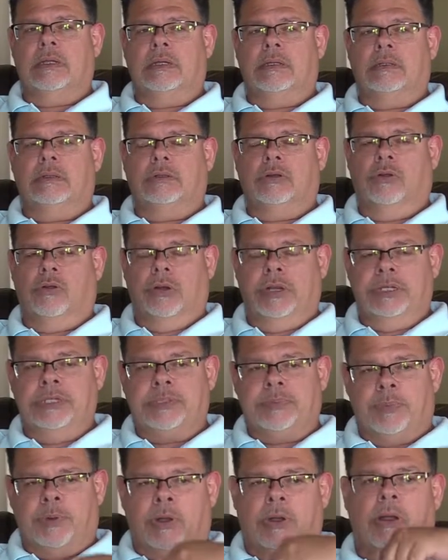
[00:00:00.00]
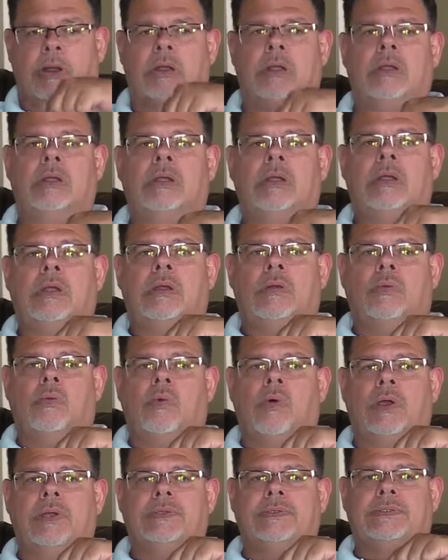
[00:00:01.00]
Greensboro
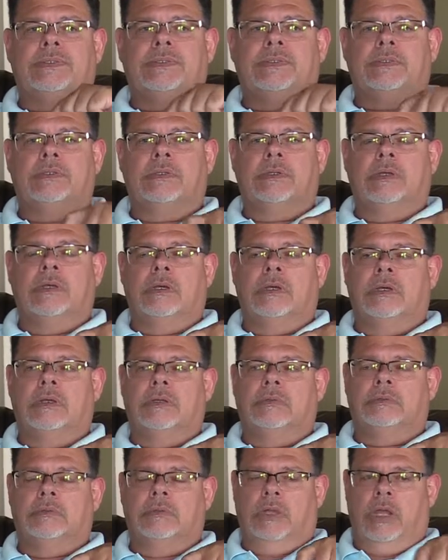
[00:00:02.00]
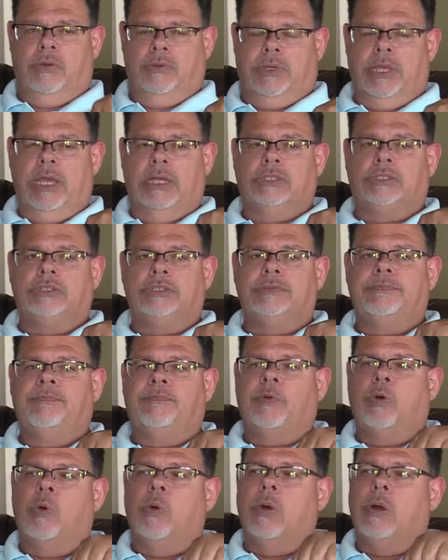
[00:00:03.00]
was a location
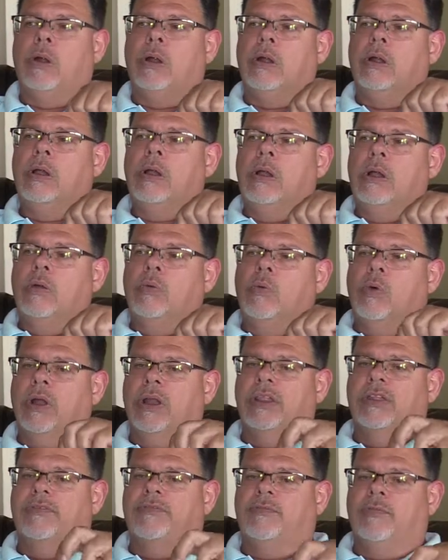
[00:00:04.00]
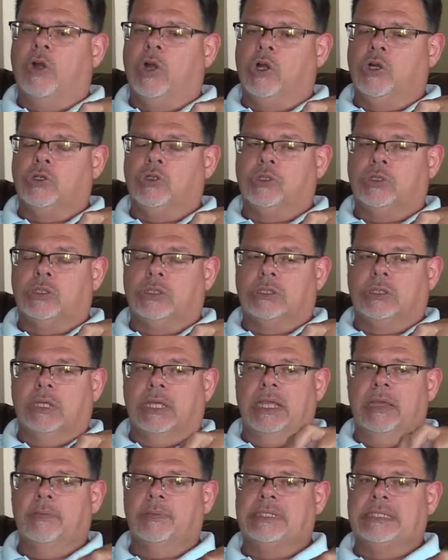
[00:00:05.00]
for one of the first
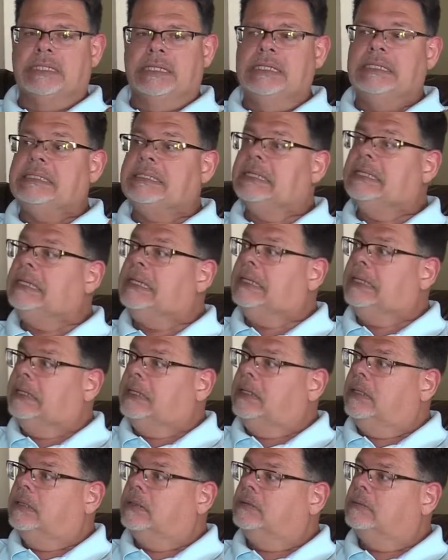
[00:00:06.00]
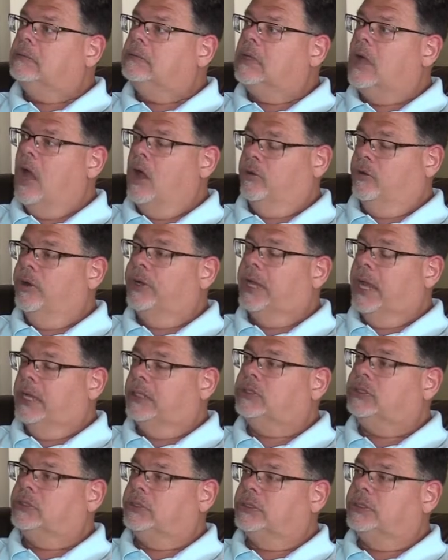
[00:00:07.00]
MCC
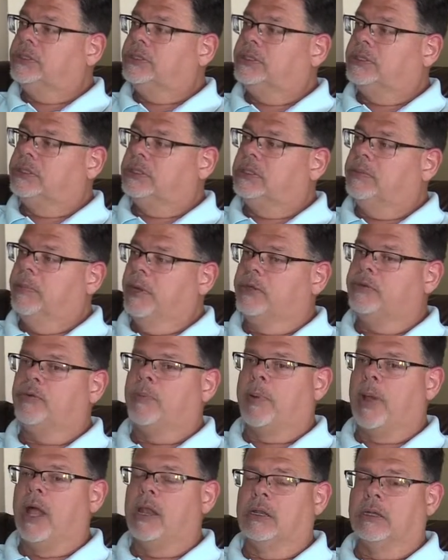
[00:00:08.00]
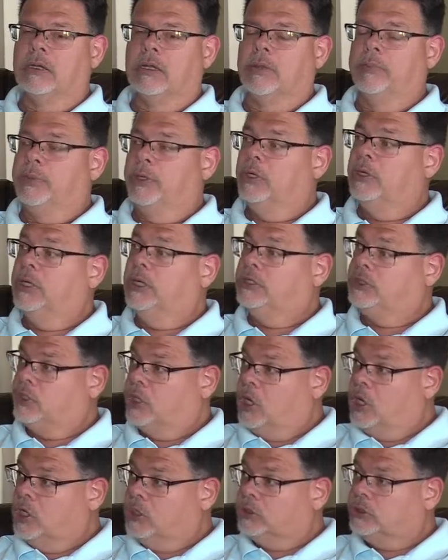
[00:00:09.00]
congregations, the Metropolitan Community
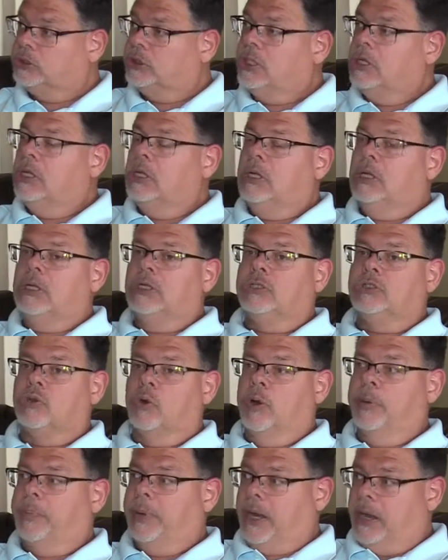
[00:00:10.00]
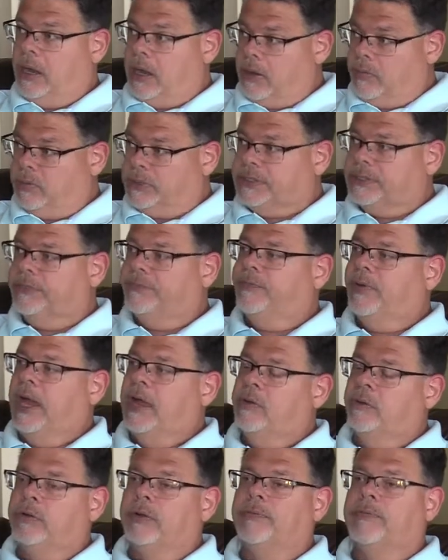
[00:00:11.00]
Church. Troy Perry was the
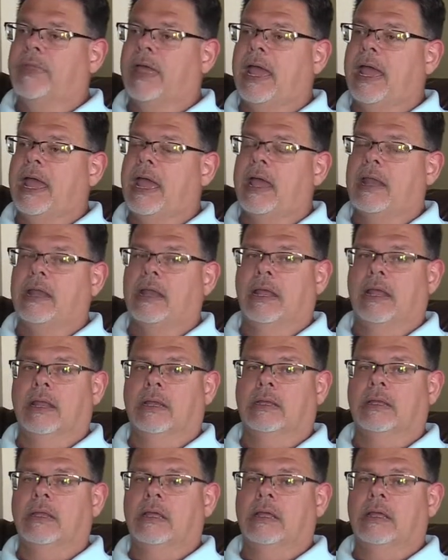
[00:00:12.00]
founder of that, and